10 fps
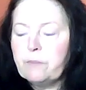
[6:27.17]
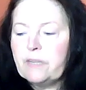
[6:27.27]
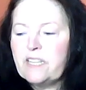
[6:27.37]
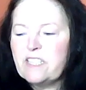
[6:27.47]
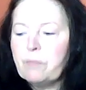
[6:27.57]
but
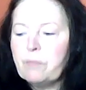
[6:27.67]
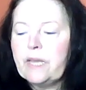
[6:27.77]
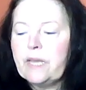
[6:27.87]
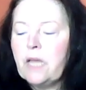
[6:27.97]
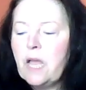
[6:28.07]
it's
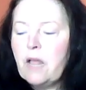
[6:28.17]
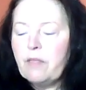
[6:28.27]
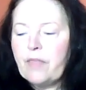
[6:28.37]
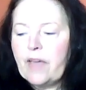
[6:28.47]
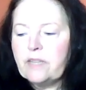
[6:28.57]
something
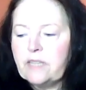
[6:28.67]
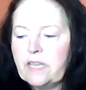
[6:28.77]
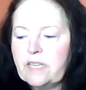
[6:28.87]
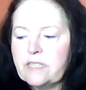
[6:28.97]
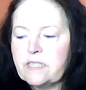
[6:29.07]
that
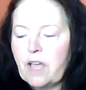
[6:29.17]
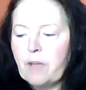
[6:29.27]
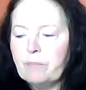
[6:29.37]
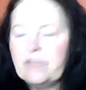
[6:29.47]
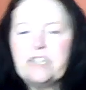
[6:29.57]
is
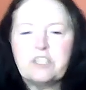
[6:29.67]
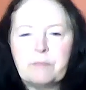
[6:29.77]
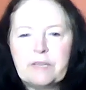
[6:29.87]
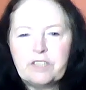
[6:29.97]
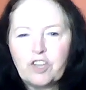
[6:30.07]
needs to
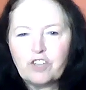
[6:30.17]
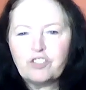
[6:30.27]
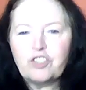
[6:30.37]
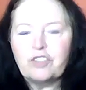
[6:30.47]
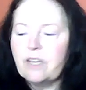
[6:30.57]
be
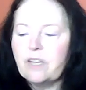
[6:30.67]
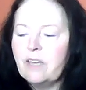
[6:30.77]
nurtured